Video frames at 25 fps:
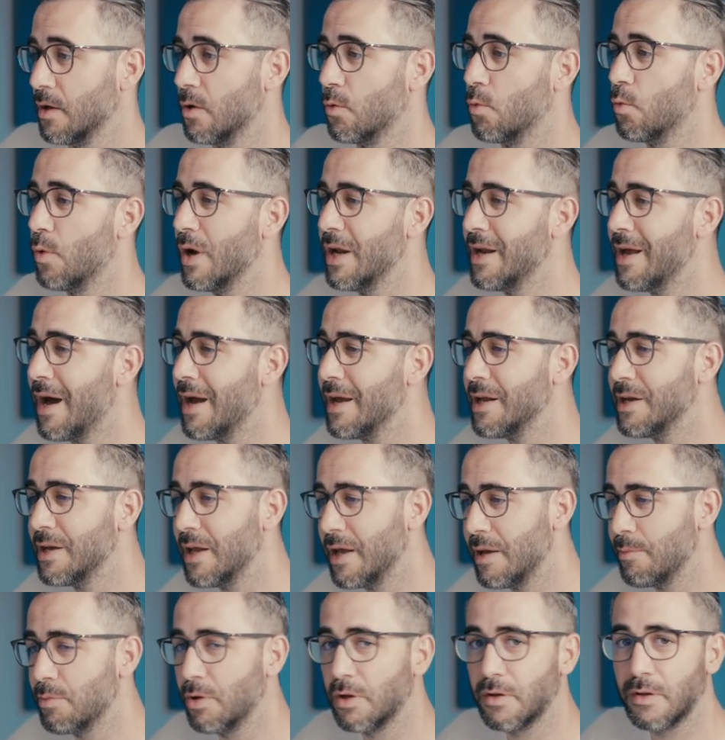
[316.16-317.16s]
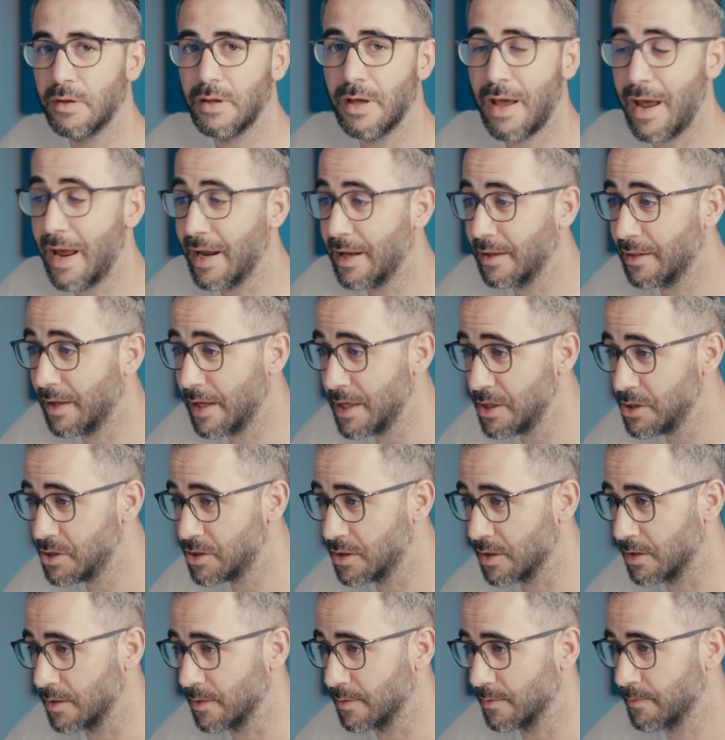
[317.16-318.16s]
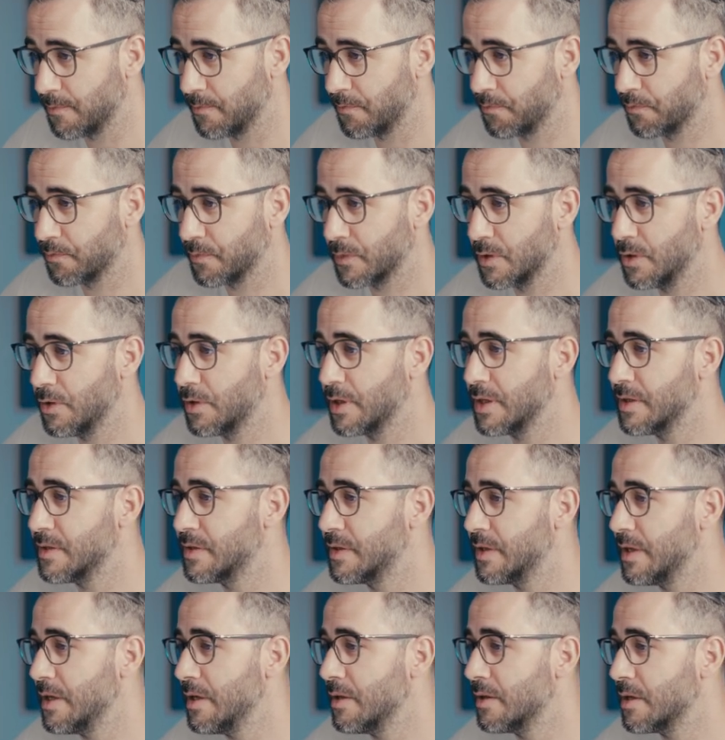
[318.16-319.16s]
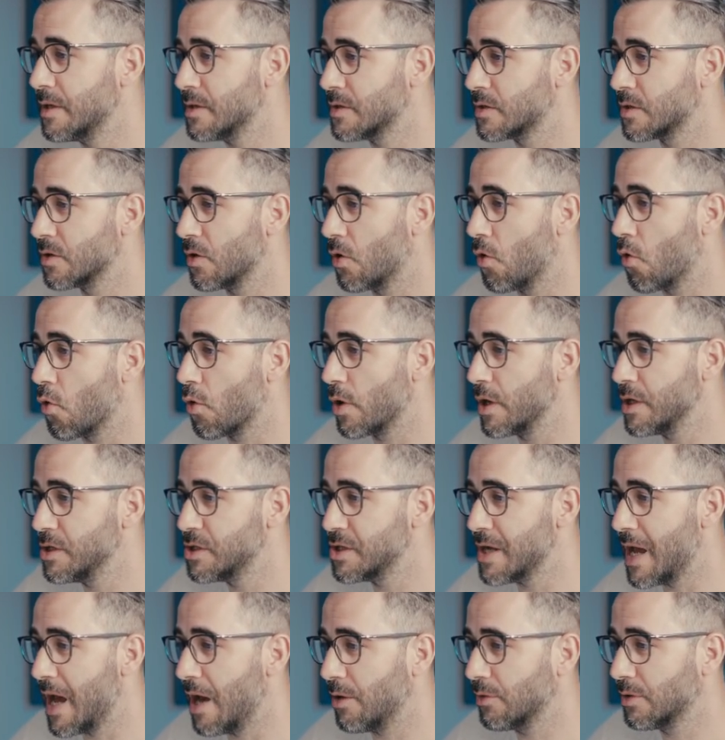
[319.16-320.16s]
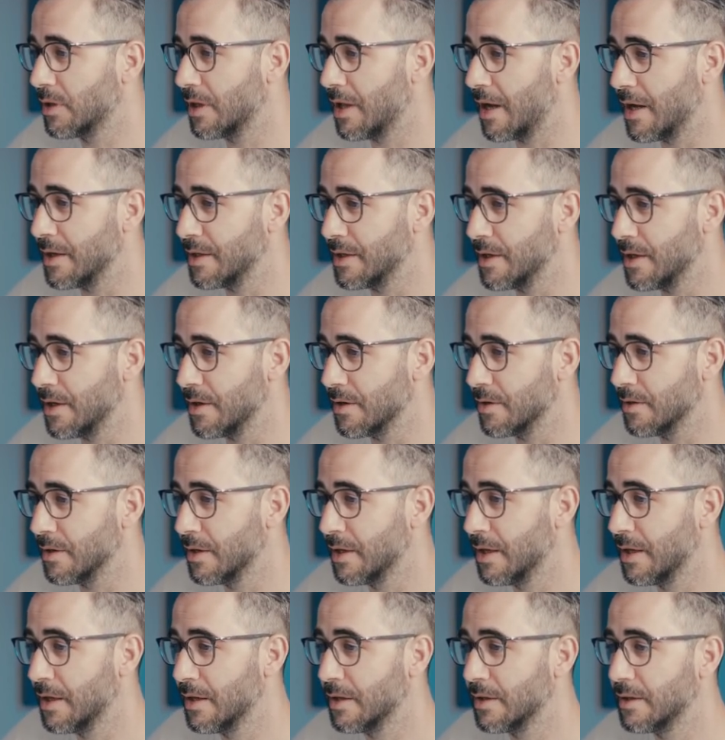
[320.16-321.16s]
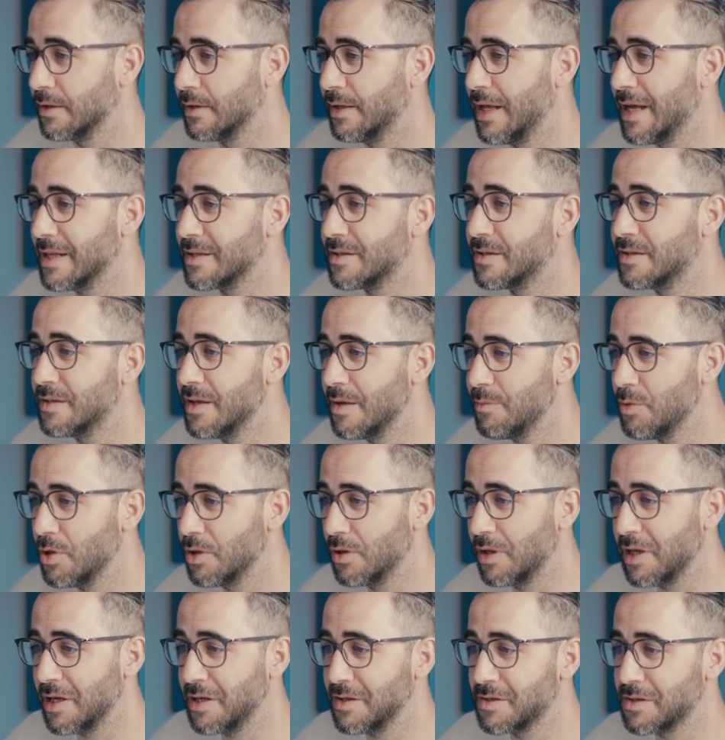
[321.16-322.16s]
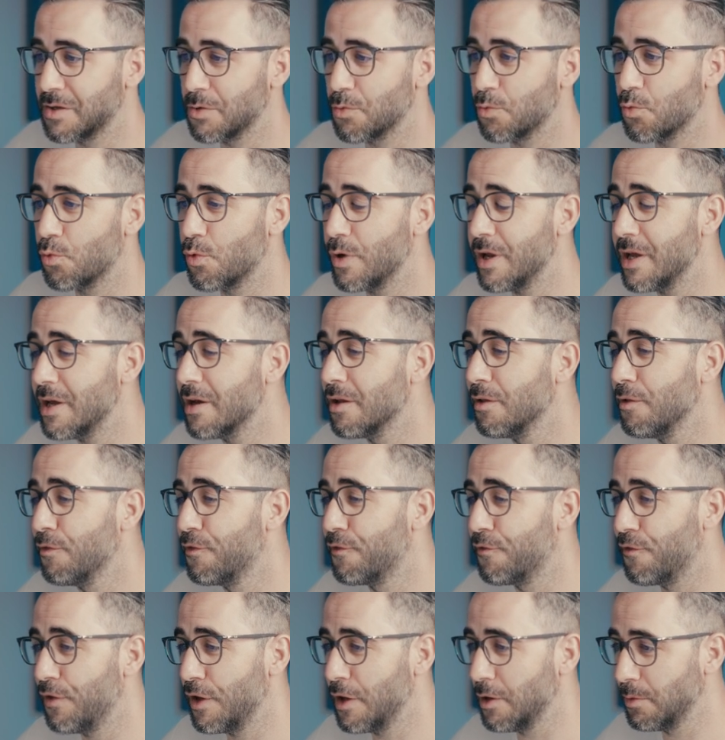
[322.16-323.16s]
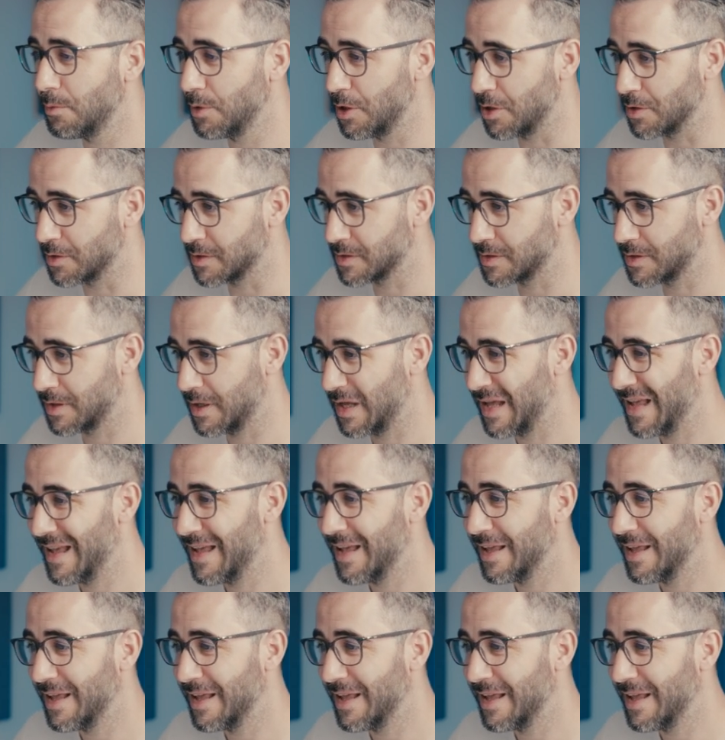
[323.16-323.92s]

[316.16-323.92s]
When I enabled the halation, you can see this orange outline here that simulates real film looks.